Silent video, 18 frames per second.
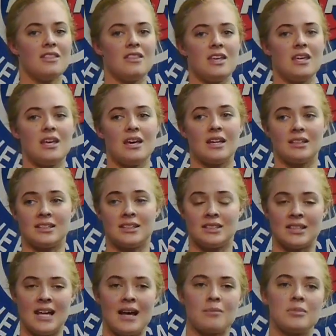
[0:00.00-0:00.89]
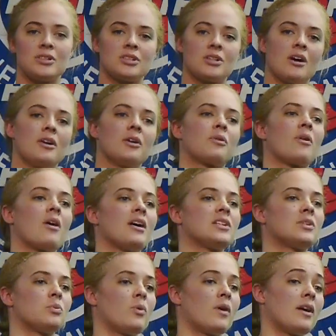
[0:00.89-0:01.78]
the established
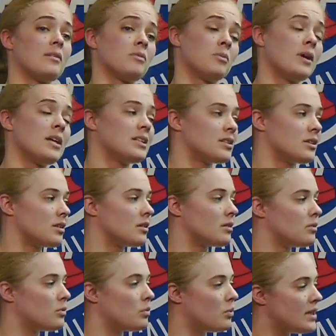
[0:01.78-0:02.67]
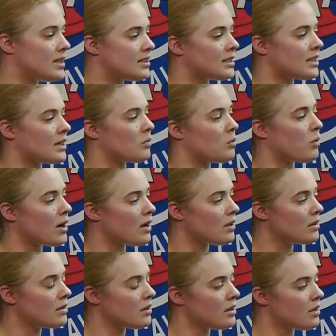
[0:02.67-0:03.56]
autocross racer, we said,
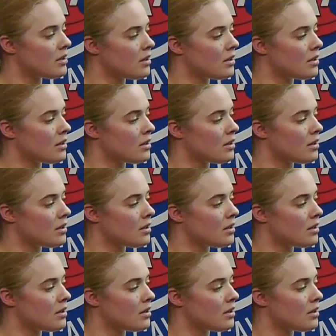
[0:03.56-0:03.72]
well,